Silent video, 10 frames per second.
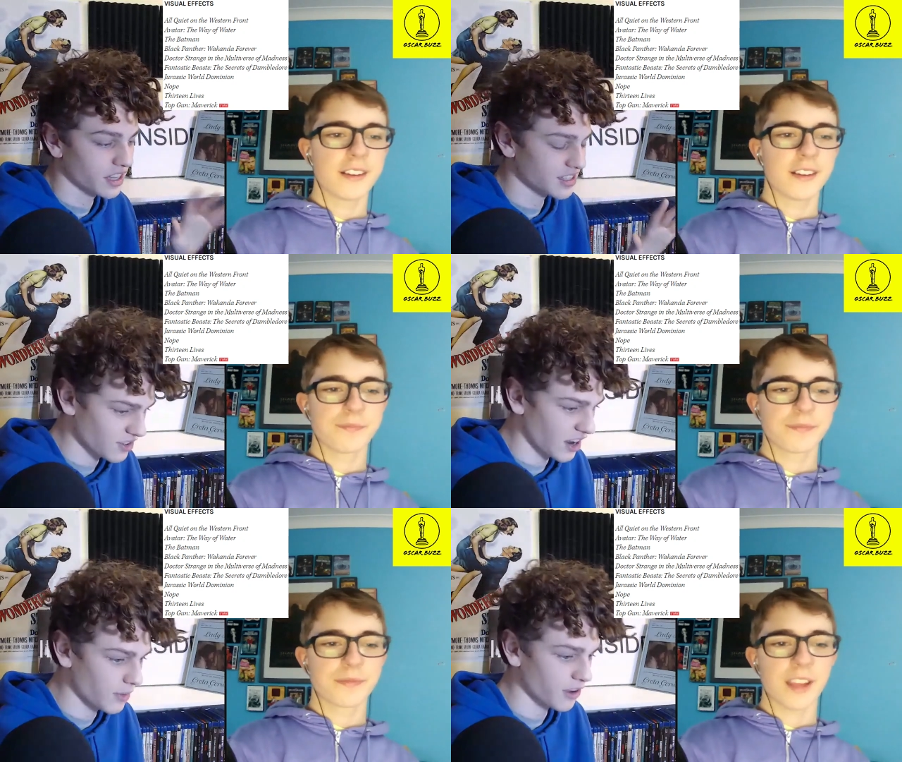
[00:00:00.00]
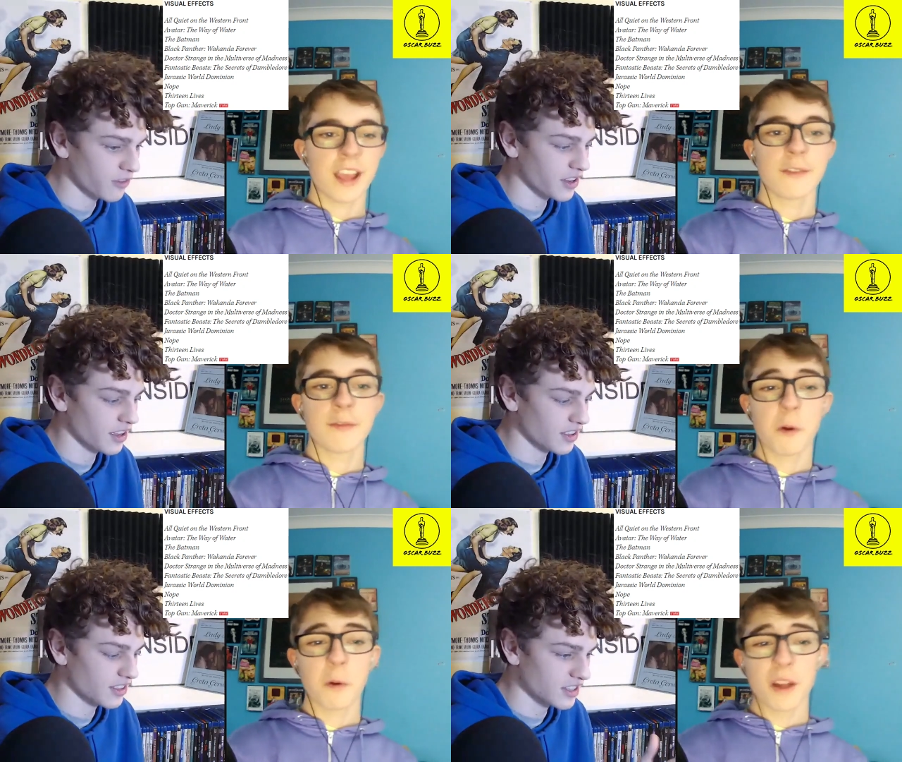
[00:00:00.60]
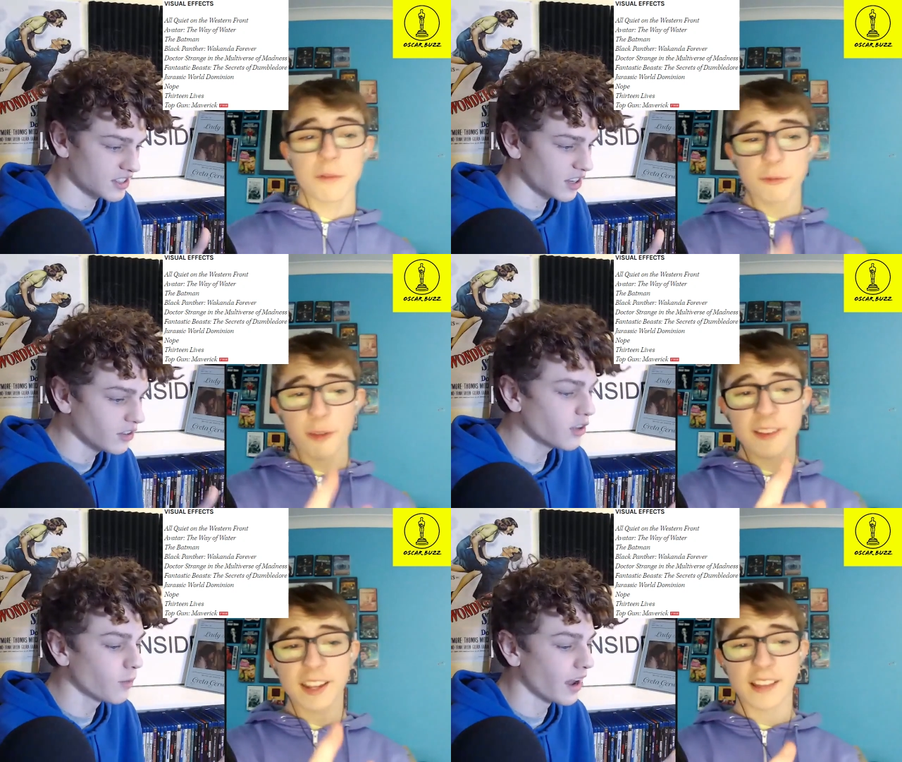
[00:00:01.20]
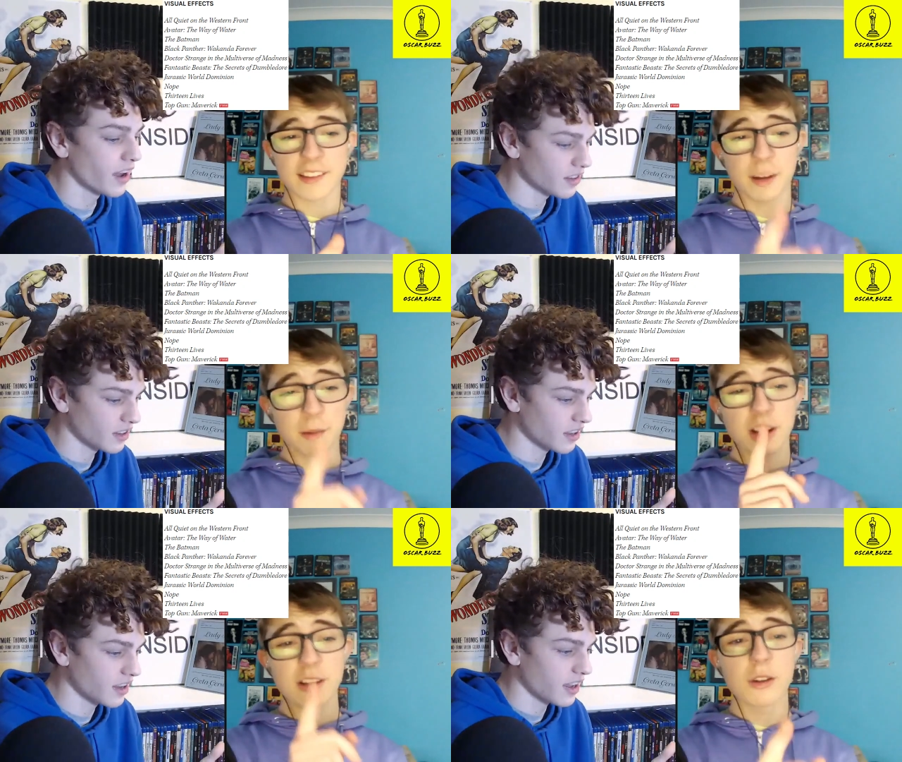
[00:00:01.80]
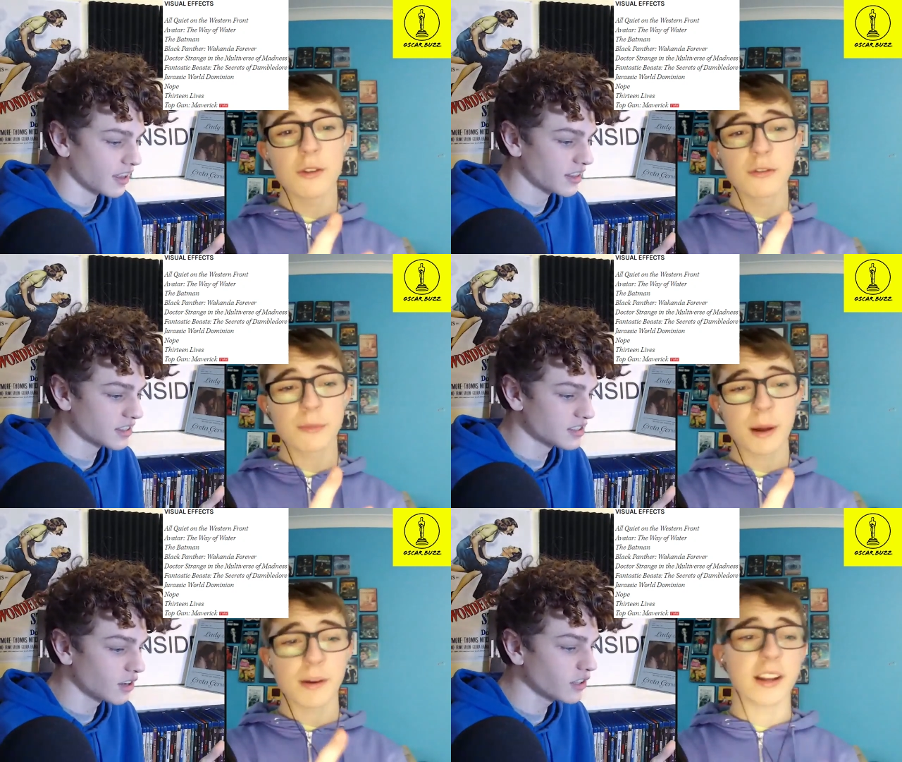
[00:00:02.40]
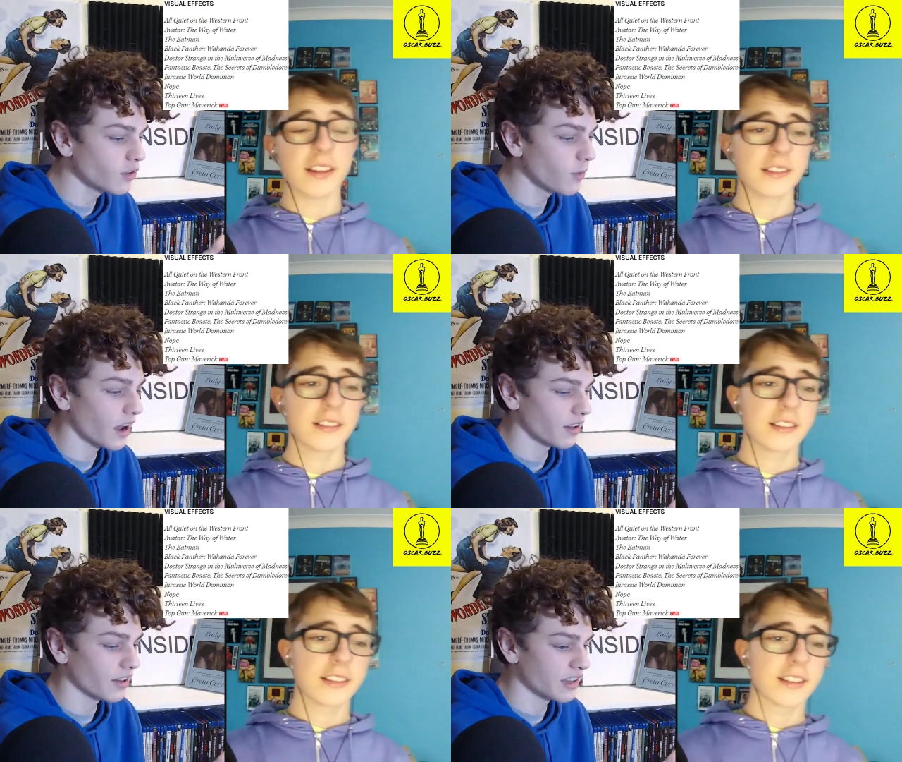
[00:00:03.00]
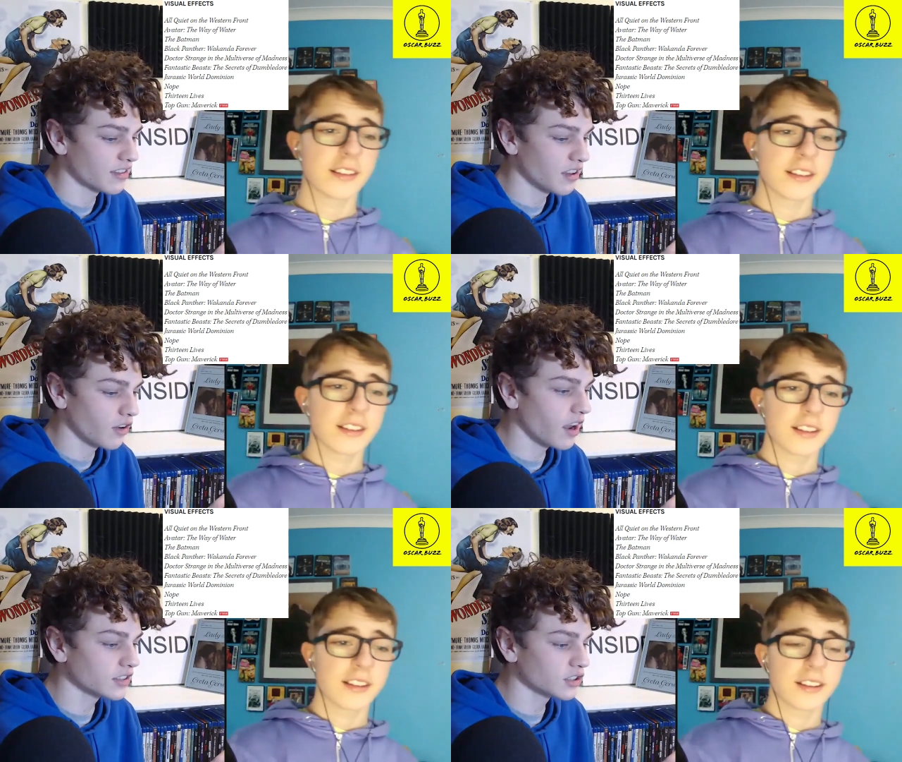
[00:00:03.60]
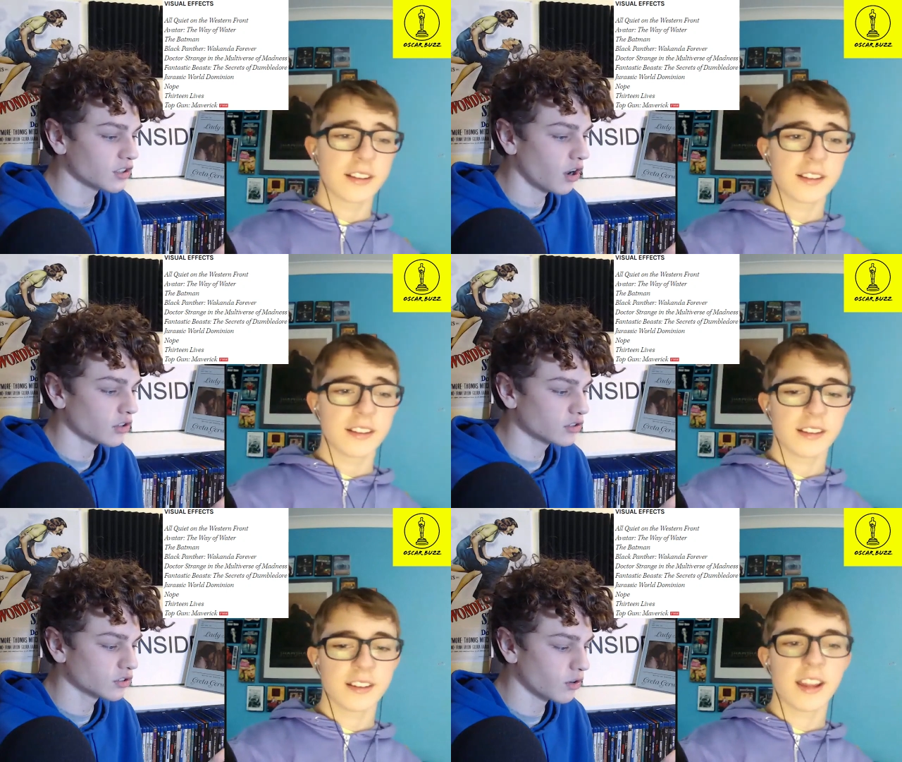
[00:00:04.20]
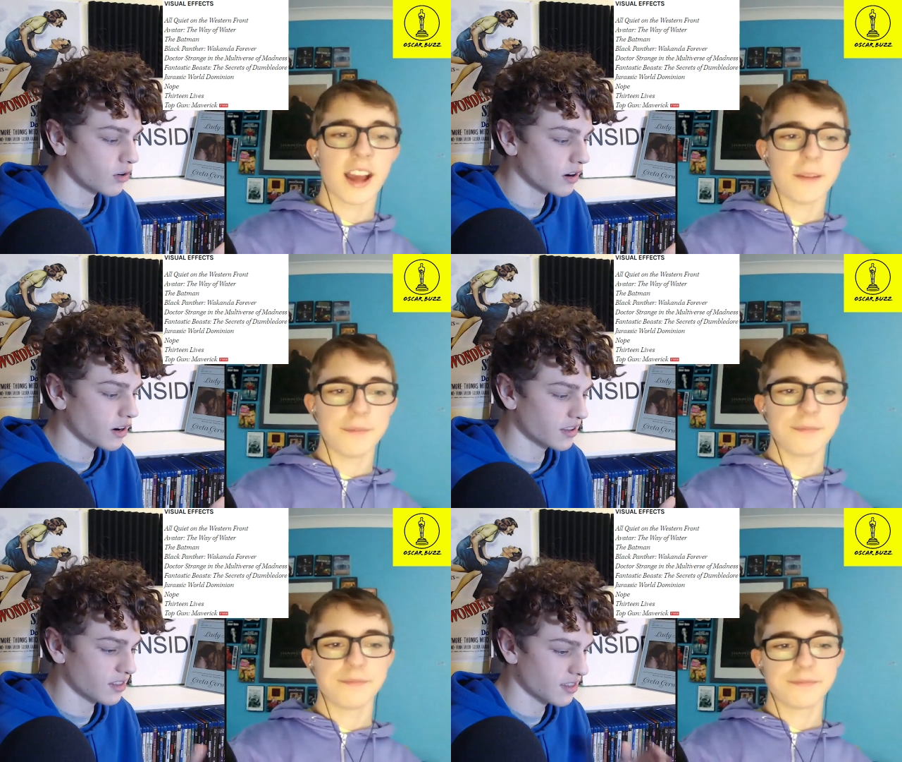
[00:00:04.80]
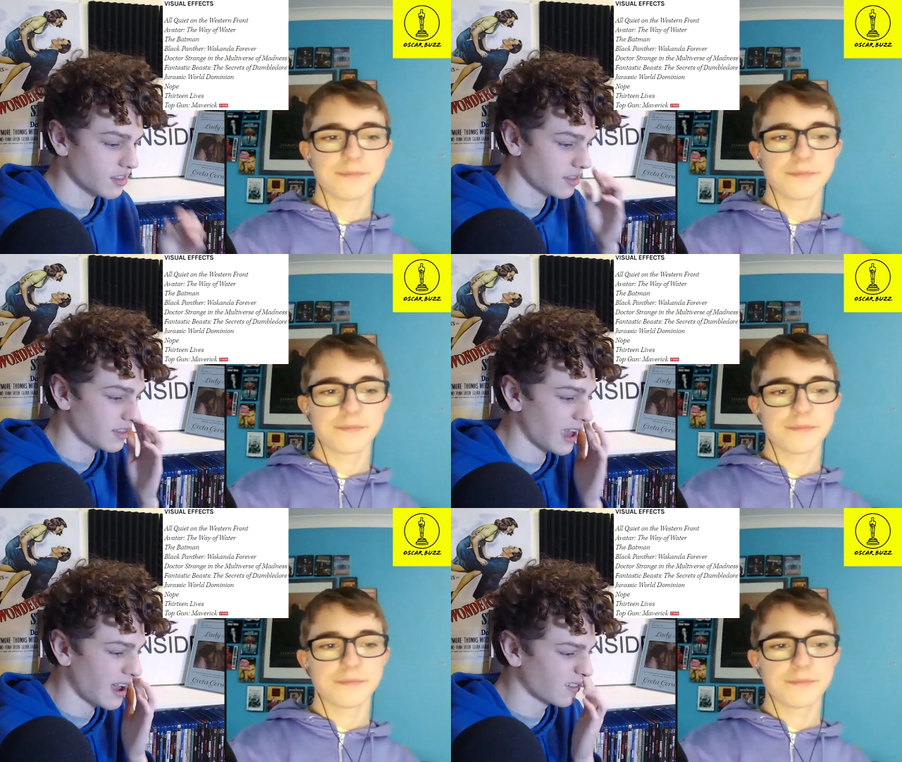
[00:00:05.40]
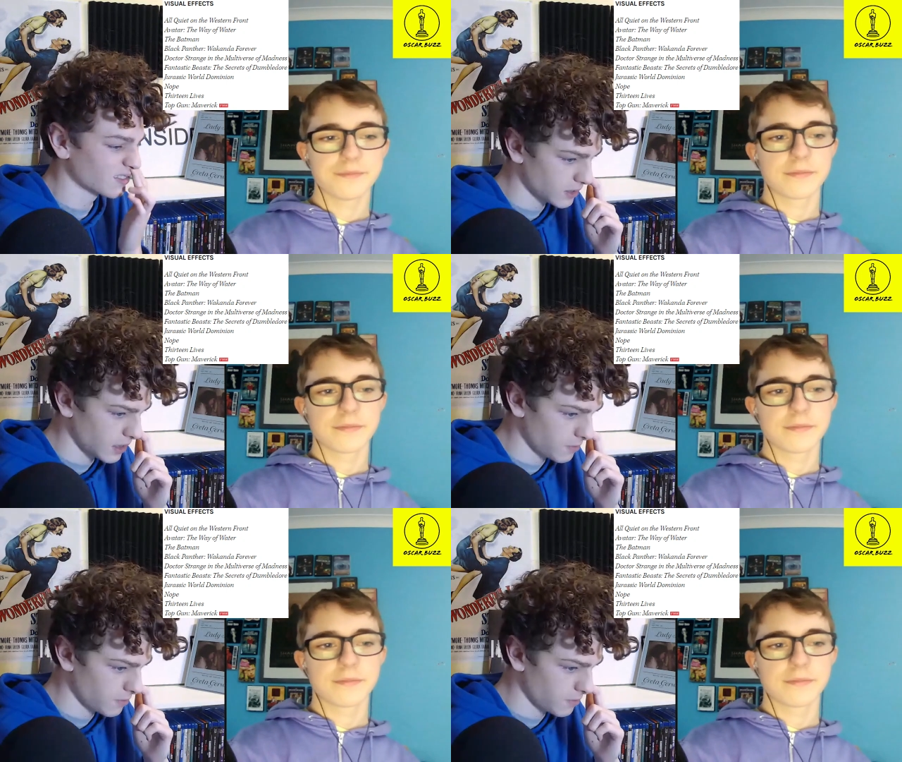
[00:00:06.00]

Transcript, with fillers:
Speaker 1: let's calm down for if Thor: Love and Thunder gets in, I'm gonna lose my mind. Did well, it still got song, score, yeah. and sound.